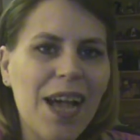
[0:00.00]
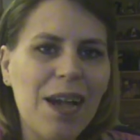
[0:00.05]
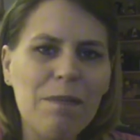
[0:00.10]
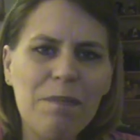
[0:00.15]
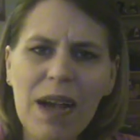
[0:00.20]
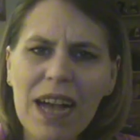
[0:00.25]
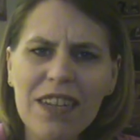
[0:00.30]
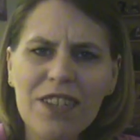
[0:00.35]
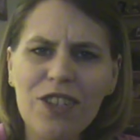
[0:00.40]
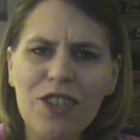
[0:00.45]

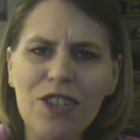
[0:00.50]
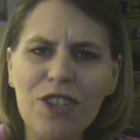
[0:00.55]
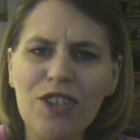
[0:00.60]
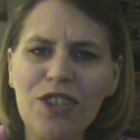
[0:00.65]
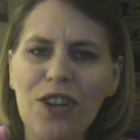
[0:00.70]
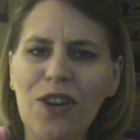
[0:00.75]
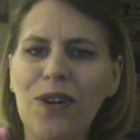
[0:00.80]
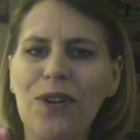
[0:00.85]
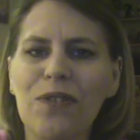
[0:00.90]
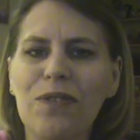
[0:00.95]
Back to the
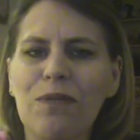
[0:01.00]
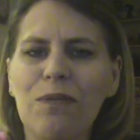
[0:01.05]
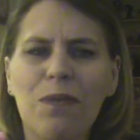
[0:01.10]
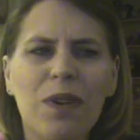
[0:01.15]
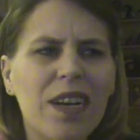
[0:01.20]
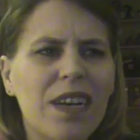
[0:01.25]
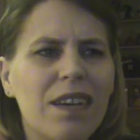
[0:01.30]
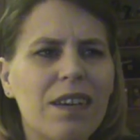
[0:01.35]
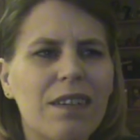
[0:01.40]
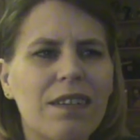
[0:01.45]
show.
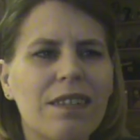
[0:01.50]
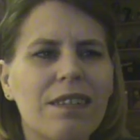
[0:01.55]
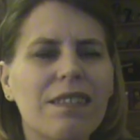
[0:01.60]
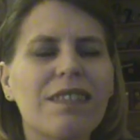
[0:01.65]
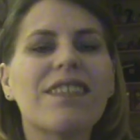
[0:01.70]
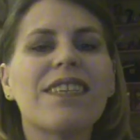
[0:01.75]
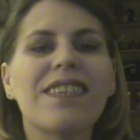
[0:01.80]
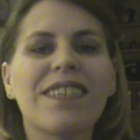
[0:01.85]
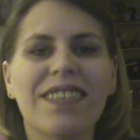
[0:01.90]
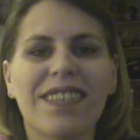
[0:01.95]
Where?
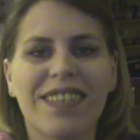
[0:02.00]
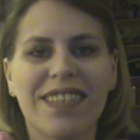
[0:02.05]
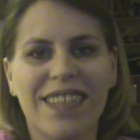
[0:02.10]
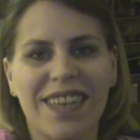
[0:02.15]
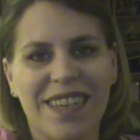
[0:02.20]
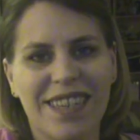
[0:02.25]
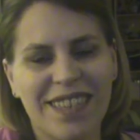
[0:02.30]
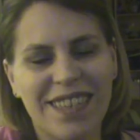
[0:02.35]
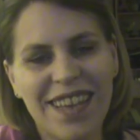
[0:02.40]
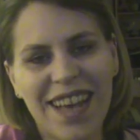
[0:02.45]
Season
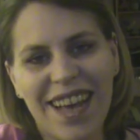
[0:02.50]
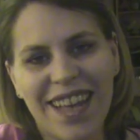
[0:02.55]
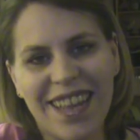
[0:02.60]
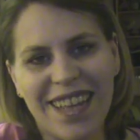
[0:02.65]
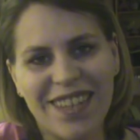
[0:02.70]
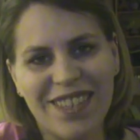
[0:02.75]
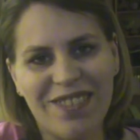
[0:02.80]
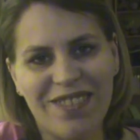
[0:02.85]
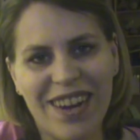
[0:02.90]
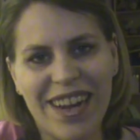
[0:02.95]
6. Yeah,
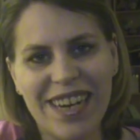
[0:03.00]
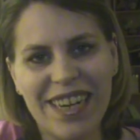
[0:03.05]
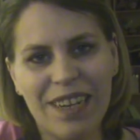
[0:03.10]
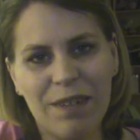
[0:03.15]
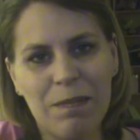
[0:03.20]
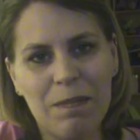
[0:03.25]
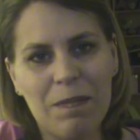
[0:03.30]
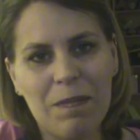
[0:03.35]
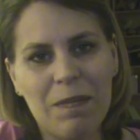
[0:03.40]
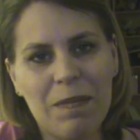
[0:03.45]
that's right.
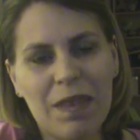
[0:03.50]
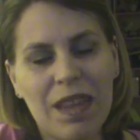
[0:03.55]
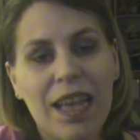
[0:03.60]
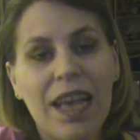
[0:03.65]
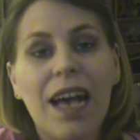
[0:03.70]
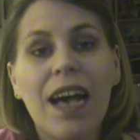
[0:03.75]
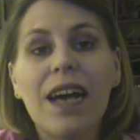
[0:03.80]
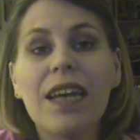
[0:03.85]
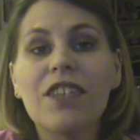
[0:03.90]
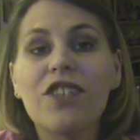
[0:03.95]

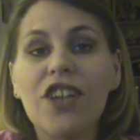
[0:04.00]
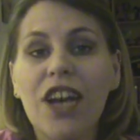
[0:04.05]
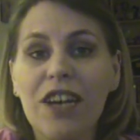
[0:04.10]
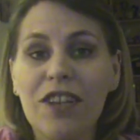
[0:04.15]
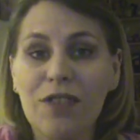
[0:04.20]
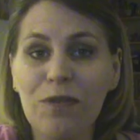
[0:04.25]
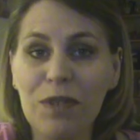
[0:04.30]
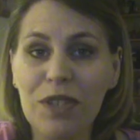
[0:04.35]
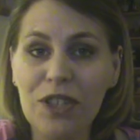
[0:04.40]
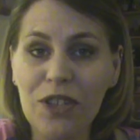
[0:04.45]

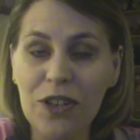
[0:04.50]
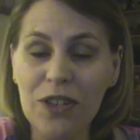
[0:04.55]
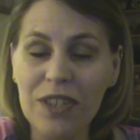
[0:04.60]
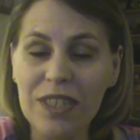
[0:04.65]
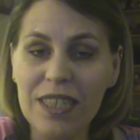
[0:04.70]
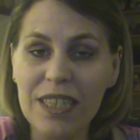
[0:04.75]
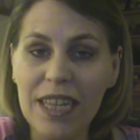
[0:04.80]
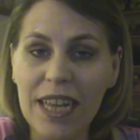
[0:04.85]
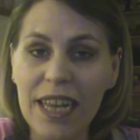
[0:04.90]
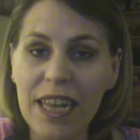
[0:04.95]
Giles
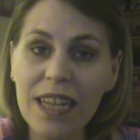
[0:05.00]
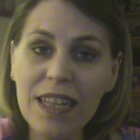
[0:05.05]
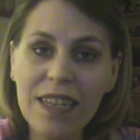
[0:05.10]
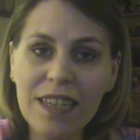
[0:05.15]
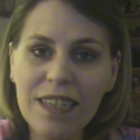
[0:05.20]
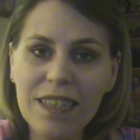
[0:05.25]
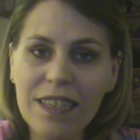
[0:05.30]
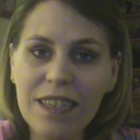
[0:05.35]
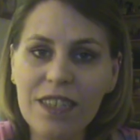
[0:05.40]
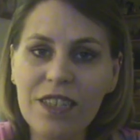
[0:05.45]
returns to
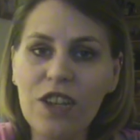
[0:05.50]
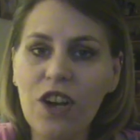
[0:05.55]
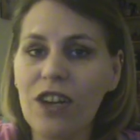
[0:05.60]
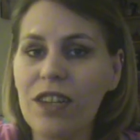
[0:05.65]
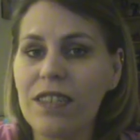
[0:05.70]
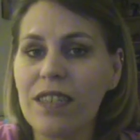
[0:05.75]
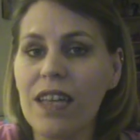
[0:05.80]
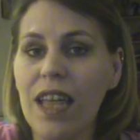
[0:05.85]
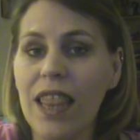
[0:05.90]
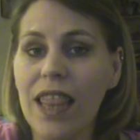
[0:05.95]
England,
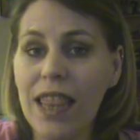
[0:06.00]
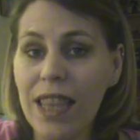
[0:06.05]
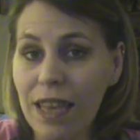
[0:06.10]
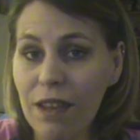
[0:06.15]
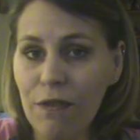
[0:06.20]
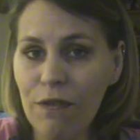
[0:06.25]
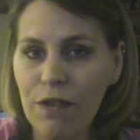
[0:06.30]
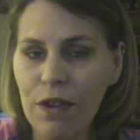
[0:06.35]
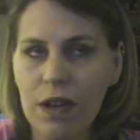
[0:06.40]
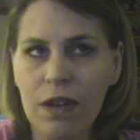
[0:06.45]
dons a
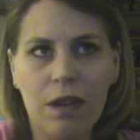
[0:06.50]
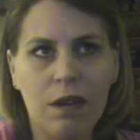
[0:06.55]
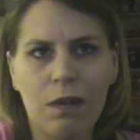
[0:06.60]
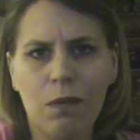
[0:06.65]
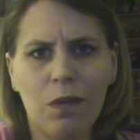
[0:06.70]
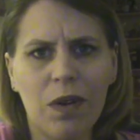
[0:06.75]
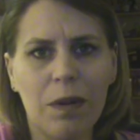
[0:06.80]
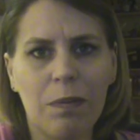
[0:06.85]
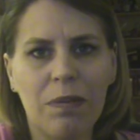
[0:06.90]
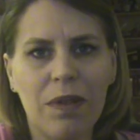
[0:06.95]
thief.
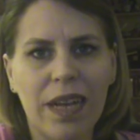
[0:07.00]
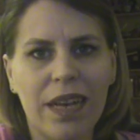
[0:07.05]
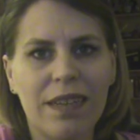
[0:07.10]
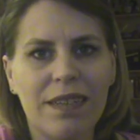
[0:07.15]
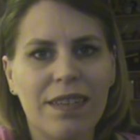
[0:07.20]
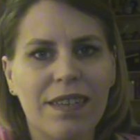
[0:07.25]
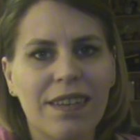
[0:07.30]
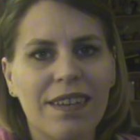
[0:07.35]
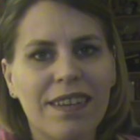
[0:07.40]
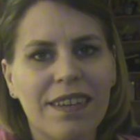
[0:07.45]
What a
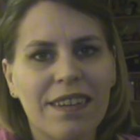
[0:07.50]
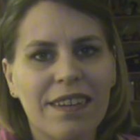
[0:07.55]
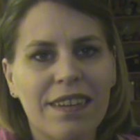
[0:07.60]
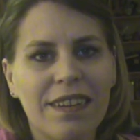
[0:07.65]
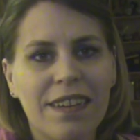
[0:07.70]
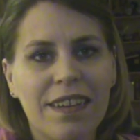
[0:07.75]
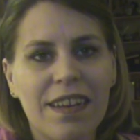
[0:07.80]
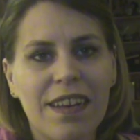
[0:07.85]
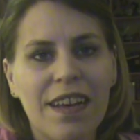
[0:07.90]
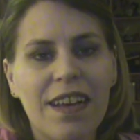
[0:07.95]
plight.
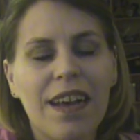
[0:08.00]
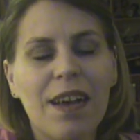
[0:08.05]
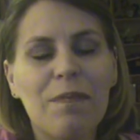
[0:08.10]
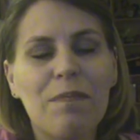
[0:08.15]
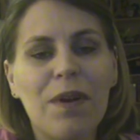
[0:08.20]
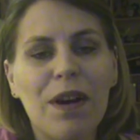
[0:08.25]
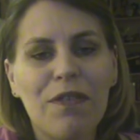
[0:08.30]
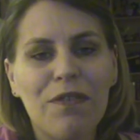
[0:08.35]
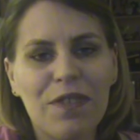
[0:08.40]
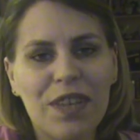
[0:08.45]

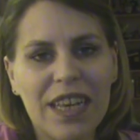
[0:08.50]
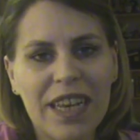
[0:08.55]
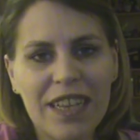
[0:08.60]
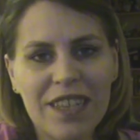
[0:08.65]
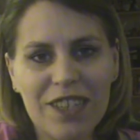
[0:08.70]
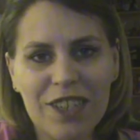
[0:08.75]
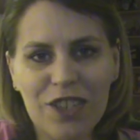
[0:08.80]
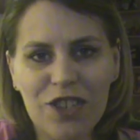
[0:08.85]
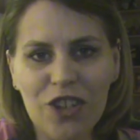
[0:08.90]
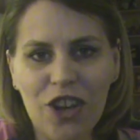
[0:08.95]
Buffy
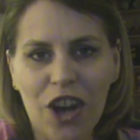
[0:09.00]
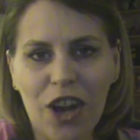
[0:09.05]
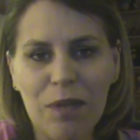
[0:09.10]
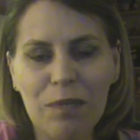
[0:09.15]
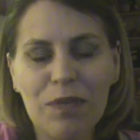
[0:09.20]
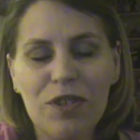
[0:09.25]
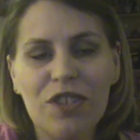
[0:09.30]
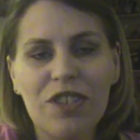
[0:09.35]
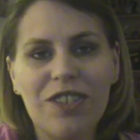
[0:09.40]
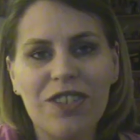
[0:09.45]
gets a
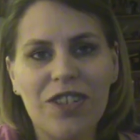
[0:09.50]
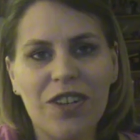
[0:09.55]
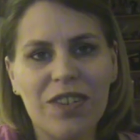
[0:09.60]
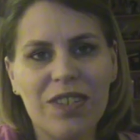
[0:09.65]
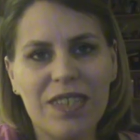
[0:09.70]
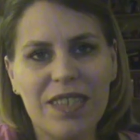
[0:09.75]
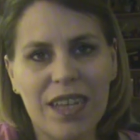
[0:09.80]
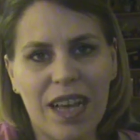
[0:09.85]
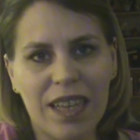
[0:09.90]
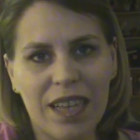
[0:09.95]
job. She
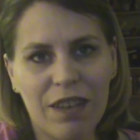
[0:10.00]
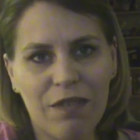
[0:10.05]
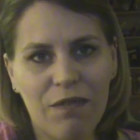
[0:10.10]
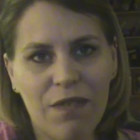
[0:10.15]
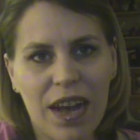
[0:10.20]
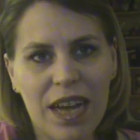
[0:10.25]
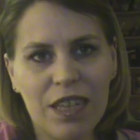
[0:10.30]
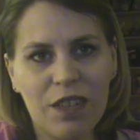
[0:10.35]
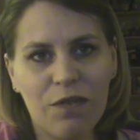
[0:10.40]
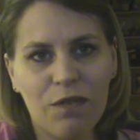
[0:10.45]
starts selling
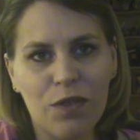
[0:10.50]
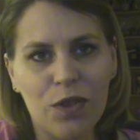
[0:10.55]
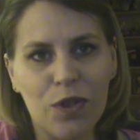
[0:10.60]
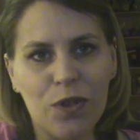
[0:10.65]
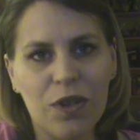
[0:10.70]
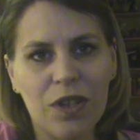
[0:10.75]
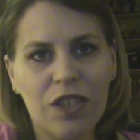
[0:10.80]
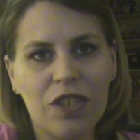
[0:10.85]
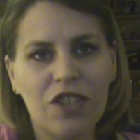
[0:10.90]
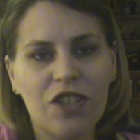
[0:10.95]
fast
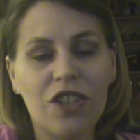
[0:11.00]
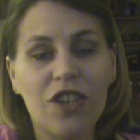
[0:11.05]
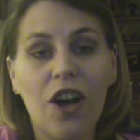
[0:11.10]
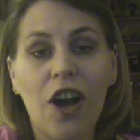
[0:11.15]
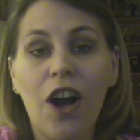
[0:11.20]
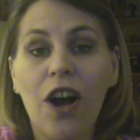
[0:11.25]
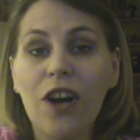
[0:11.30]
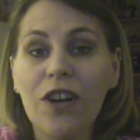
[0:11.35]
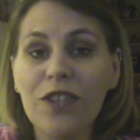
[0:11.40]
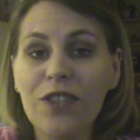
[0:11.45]
food. She
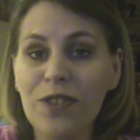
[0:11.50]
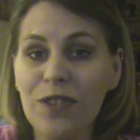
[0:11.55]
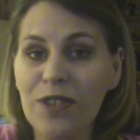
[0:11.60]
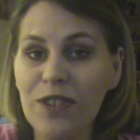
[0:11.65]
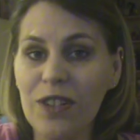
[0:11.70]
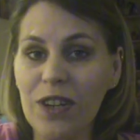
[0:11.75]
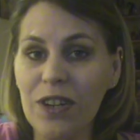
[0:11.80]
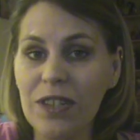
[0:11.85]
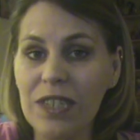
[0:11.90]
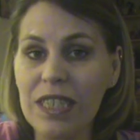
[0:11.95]
also
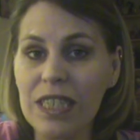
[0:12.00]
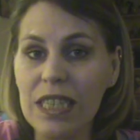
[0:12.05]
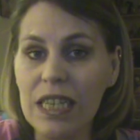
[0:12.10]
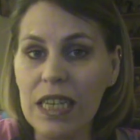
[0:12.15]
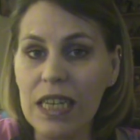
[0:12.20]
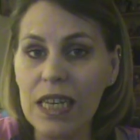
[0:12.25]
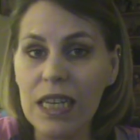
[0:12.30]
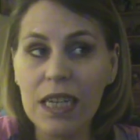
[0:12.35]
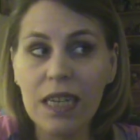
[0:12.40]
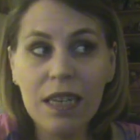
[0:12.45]
starts
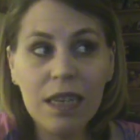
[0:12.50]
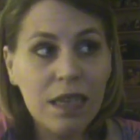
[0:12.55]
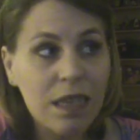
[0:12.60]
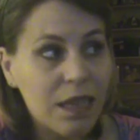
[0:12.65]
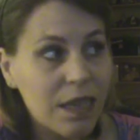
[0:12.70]
seeing